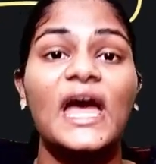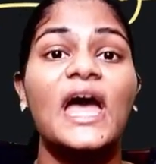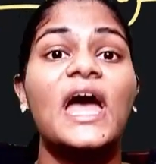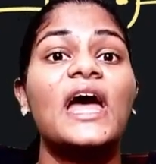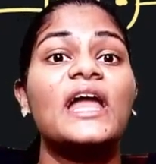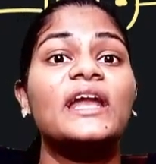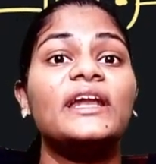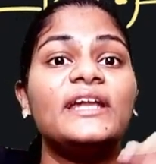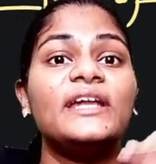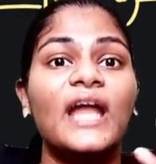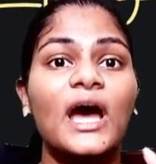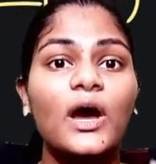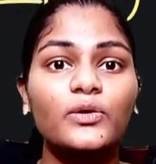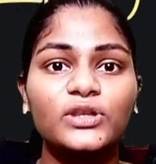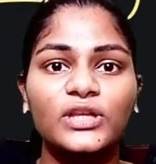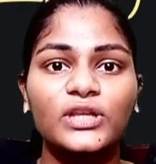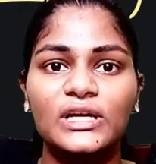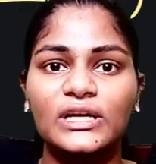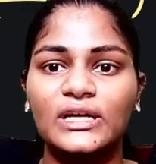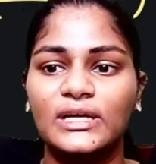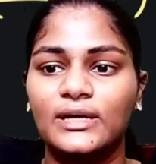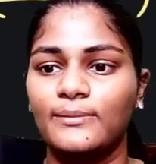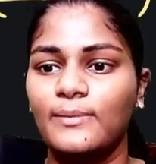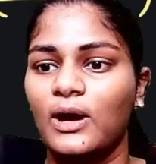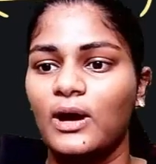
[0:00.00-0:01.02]
Now think
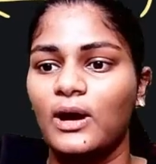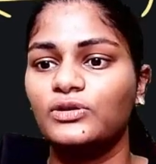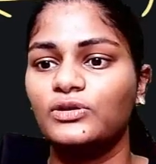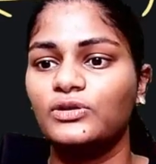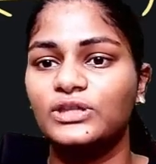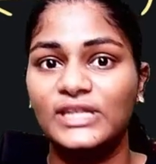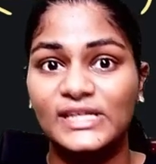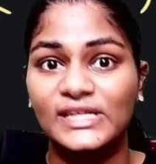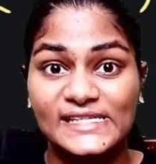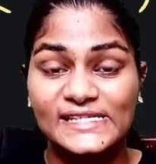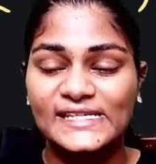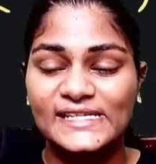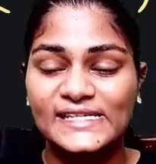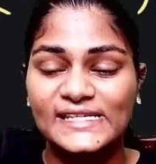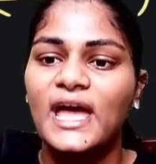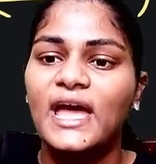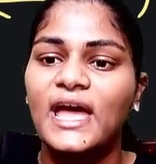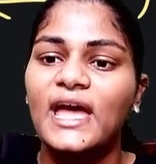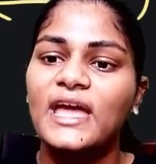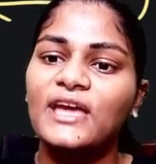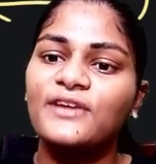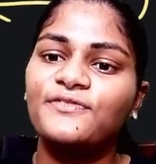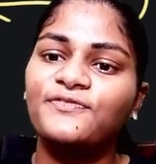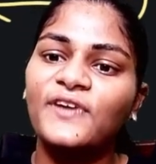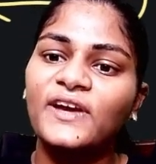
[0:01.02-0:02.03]
about this.
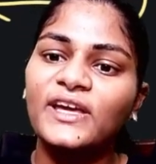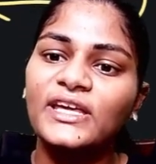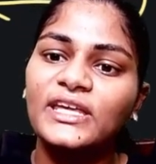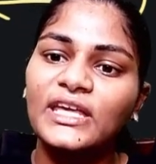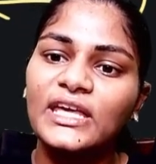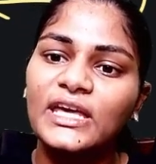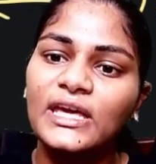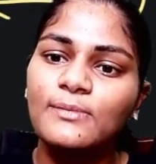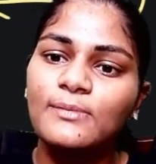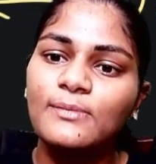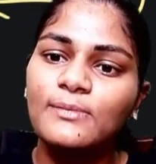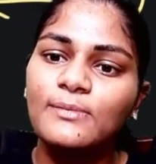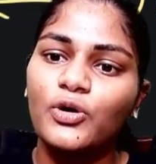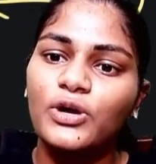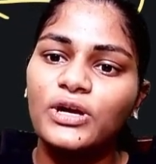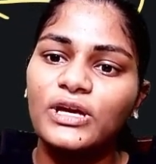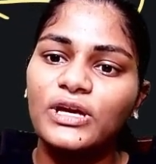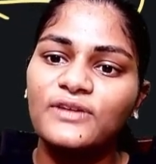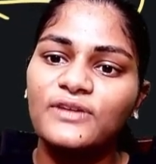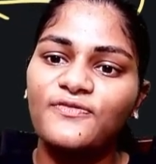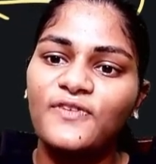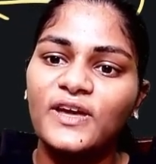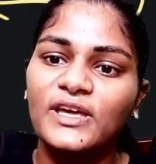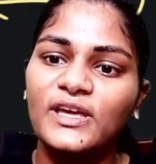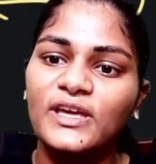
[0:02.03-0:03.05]
If I keep going, if
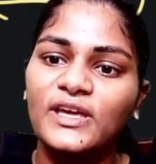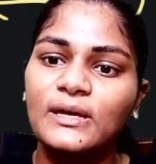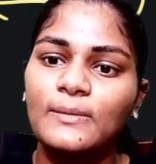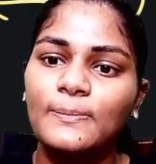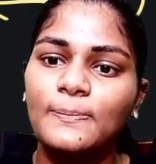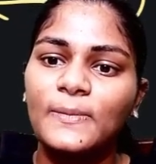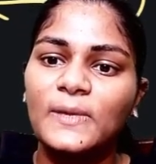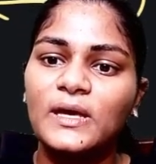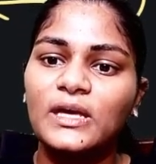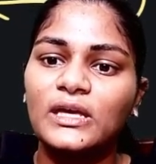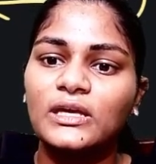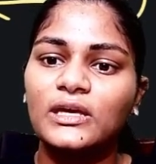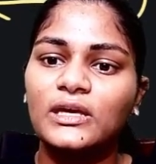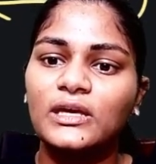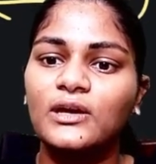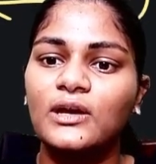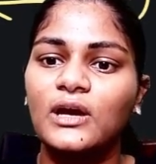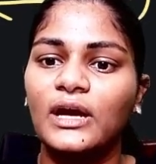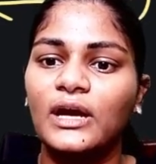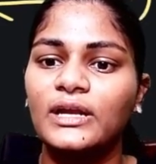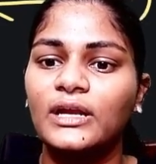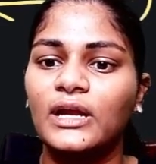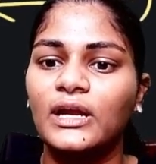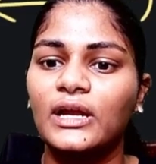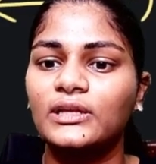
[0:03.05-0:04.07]
I keep making
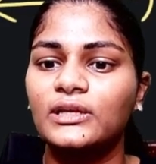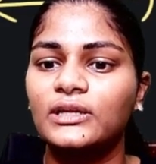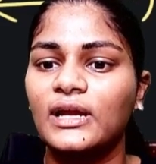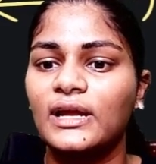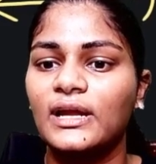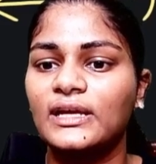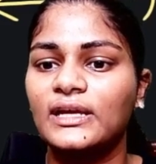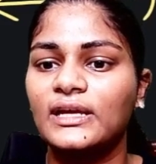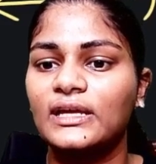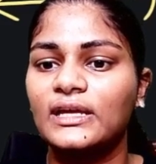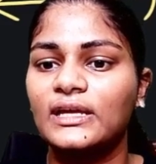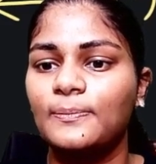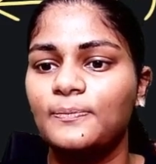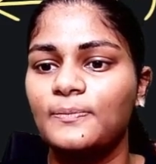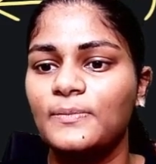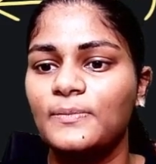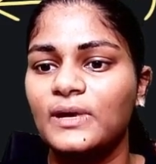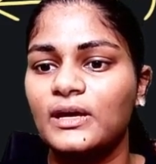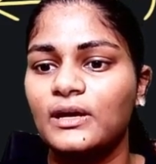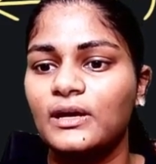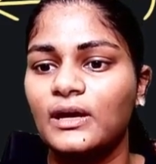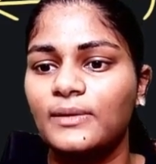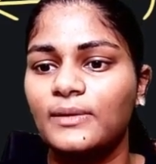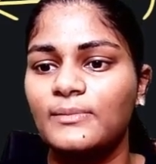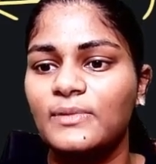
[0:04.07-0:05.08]
another,
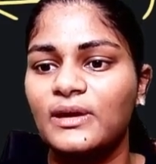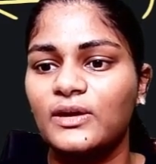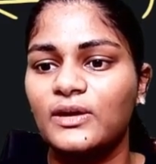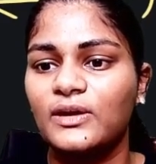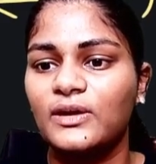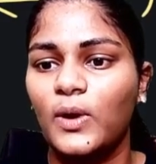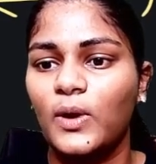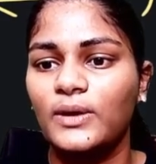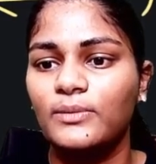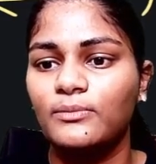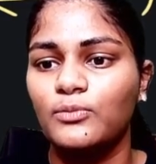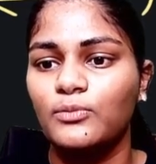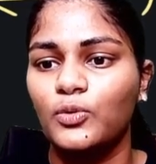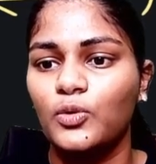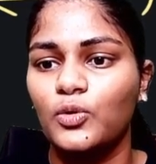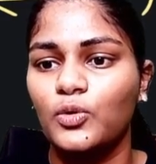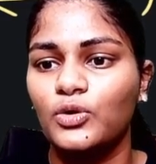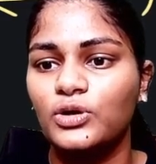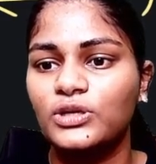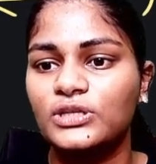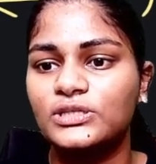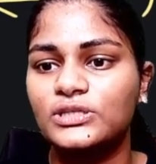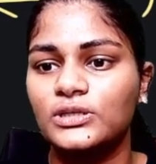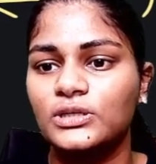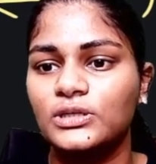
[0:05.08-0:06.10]
I make one more
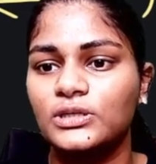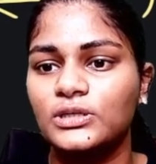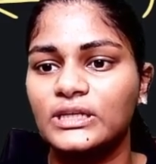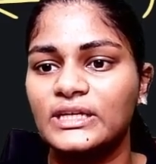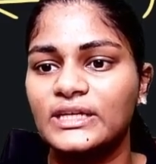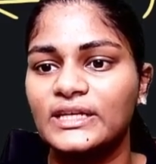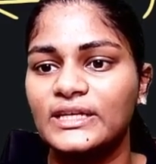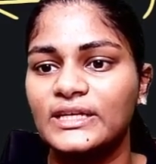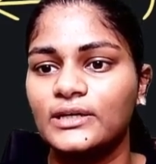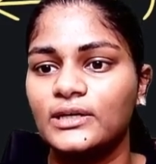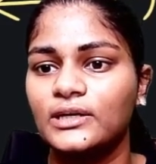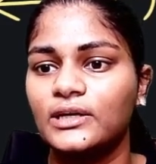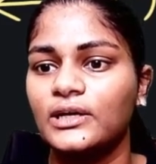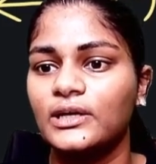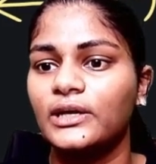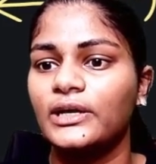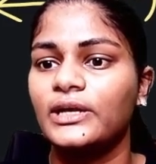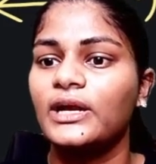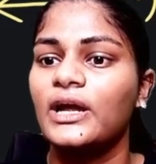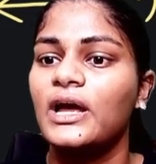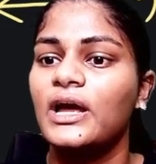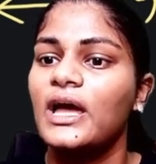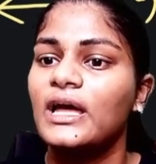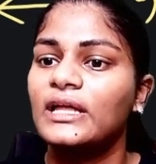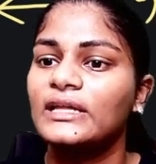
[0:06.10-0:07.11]
circle here,
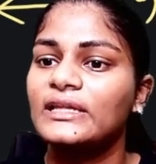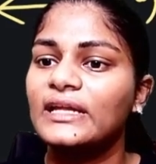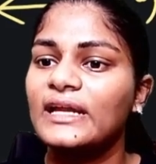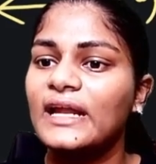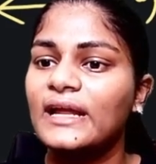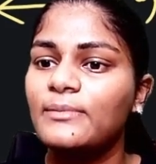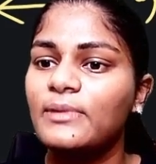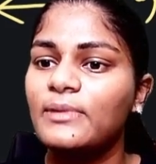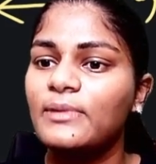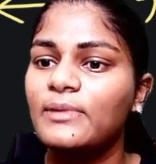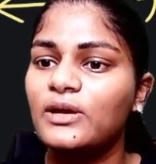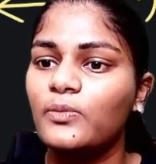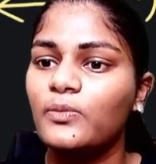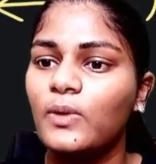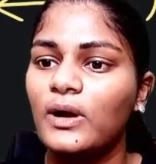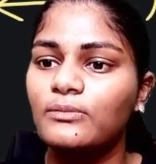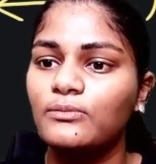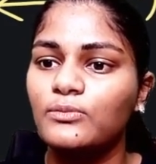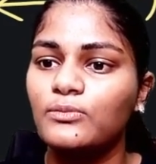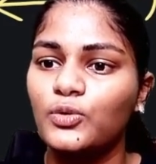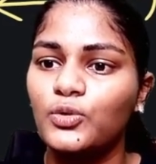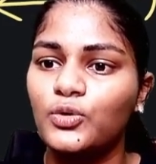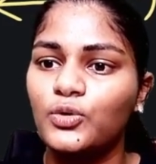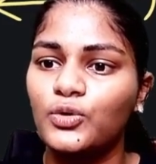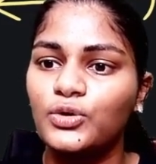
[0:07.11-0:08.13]
then I make one
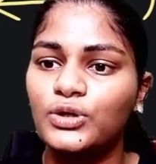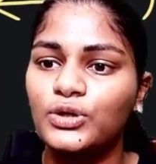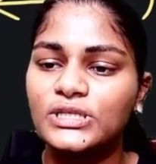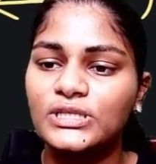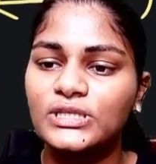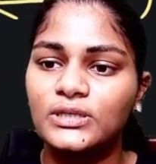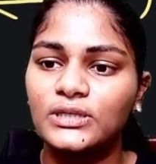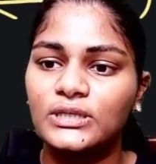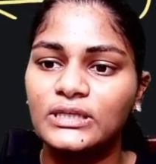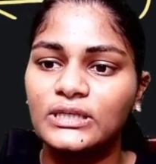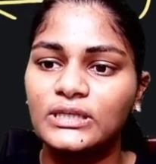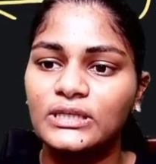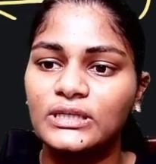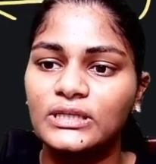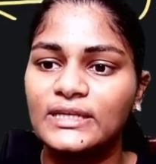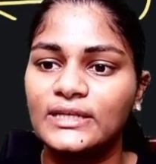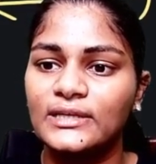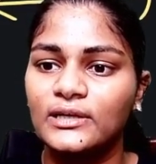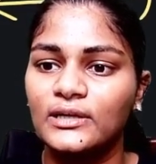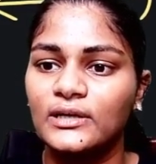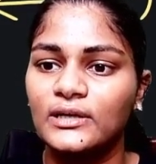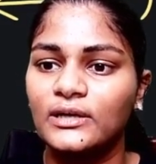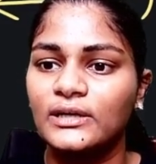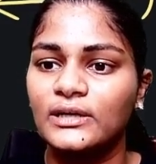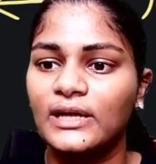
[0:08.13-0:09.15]
more circle here,
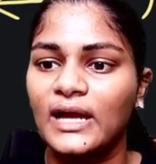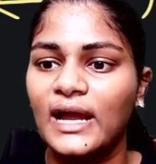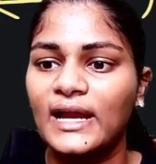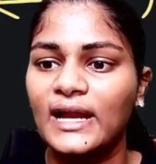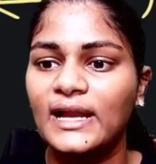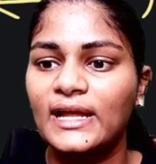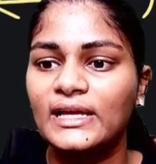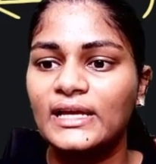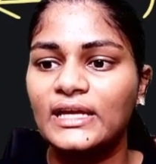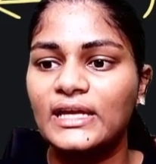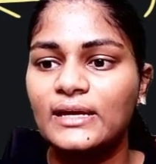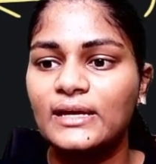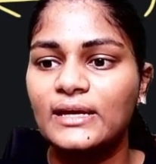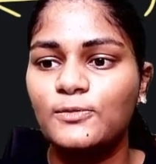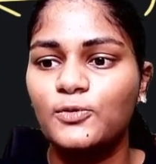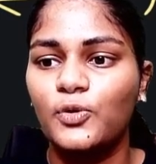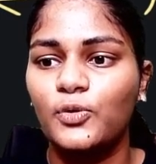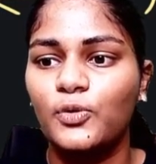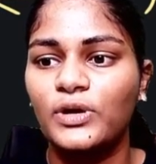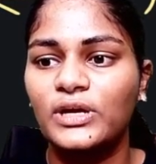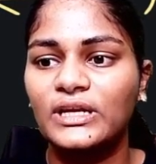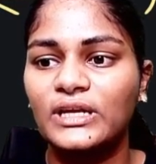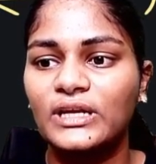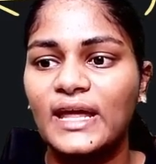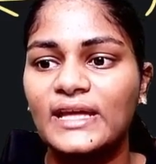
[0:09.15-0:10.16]
and I keep going
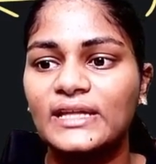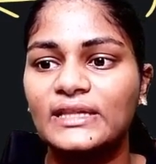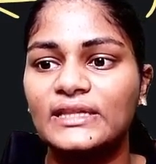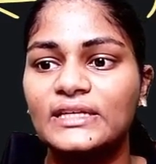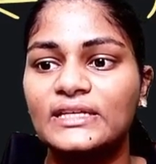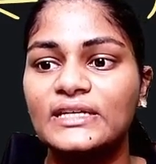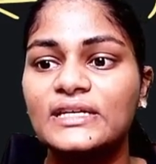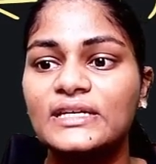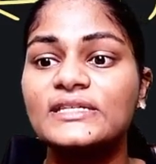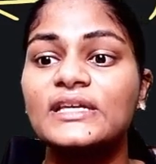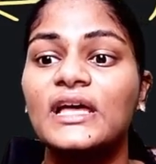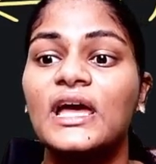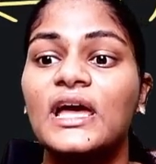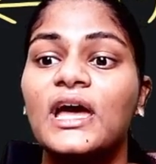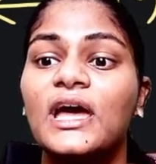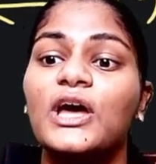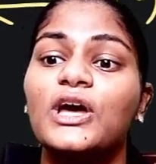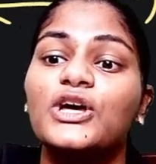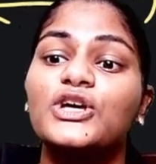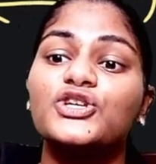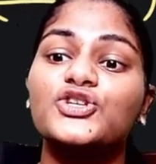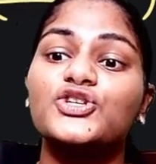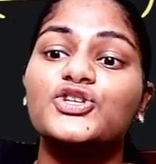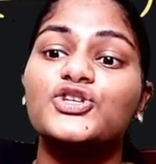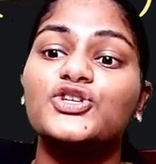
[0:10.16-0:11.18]
like this.
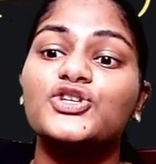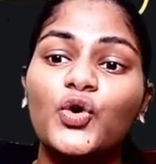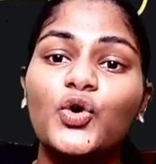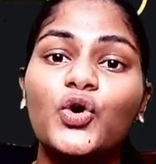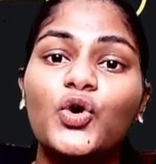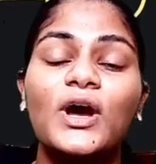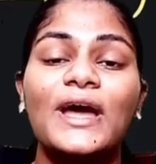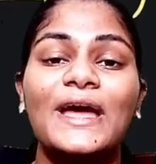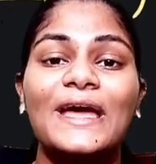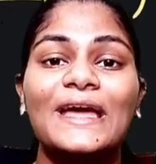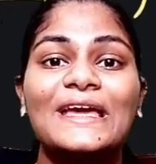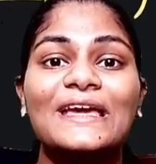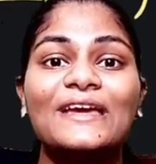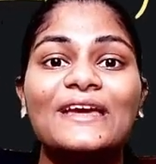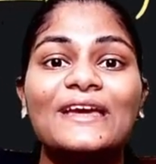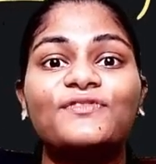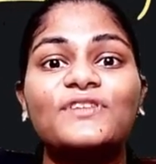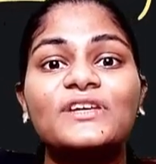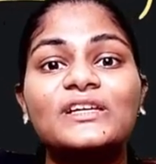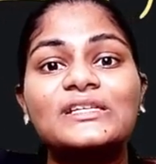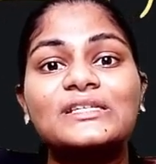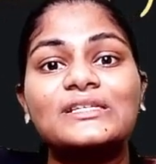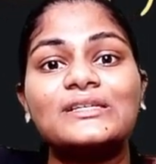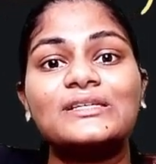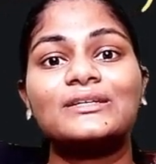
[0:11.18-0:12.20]
So if
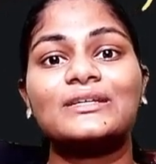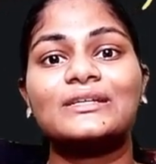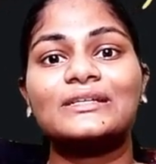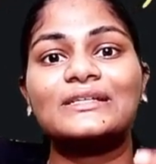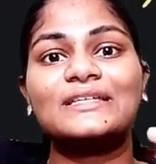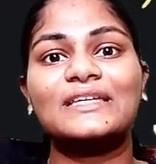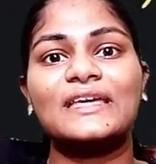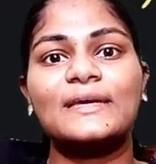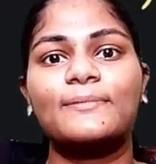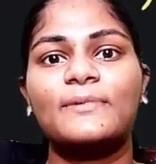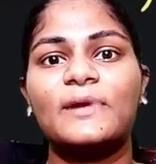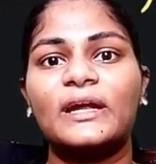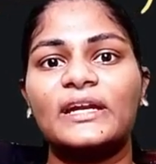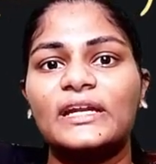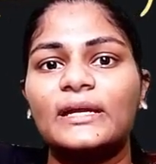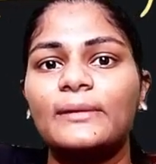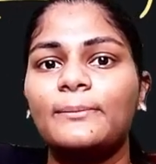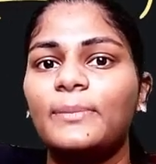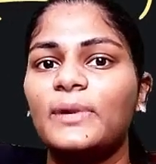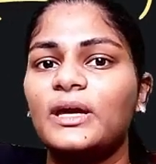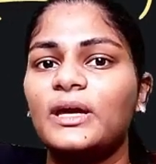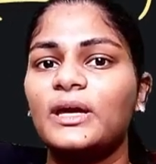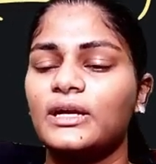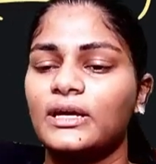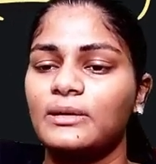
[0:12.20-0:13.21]
these circles keep getting
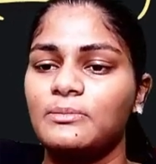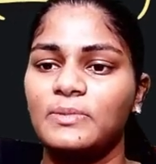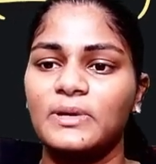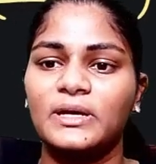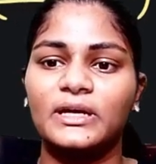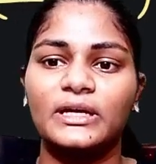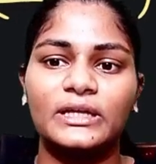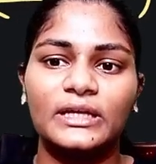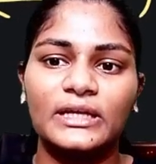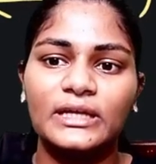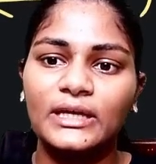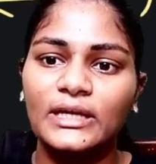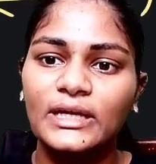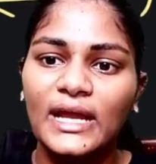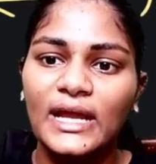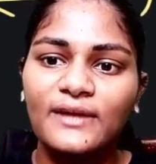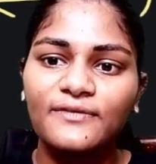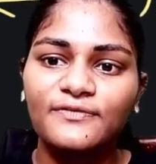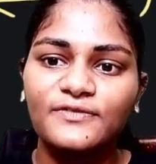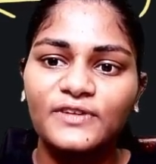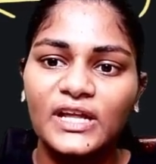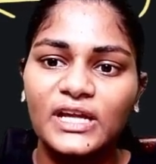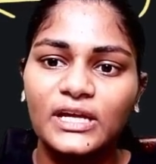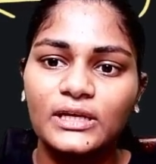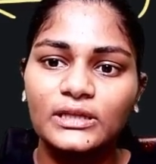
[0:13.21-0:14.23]
bigger and bigger, here I've
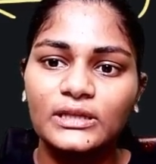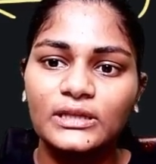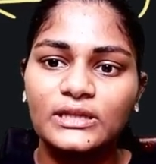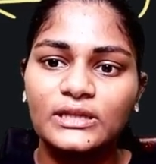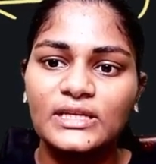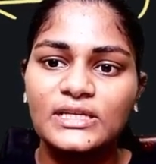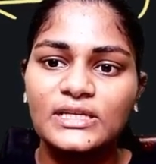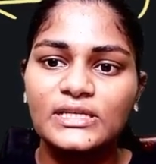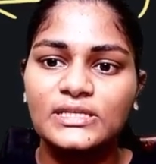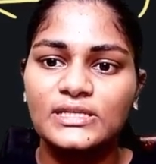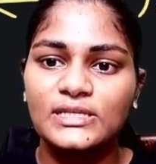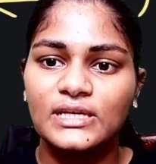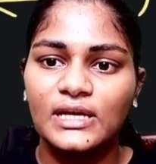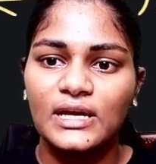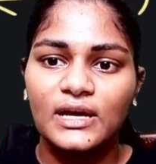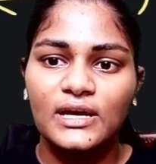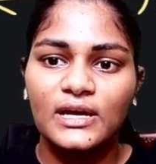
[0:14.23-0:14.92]
taken this